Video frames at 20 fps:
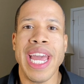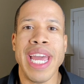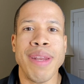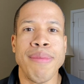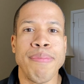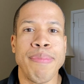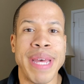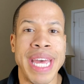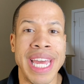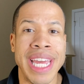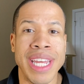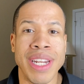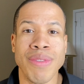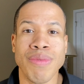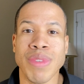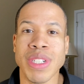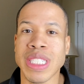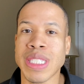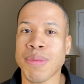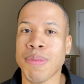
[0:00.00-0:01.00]
And Ben
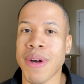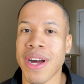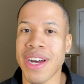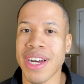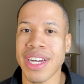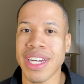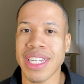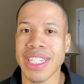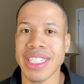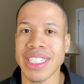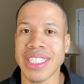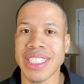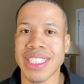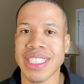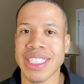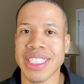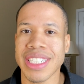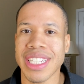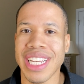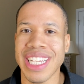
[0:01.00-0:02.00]

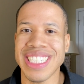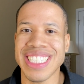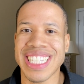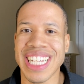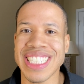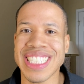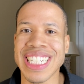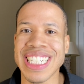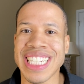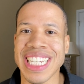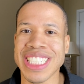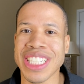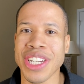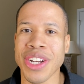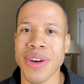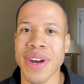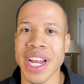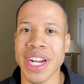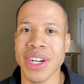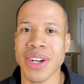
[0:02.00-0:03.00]
responds and says he doesn't
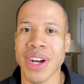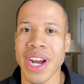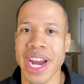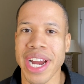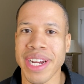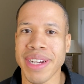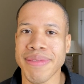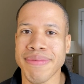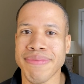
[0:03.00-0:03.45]
know how to cry.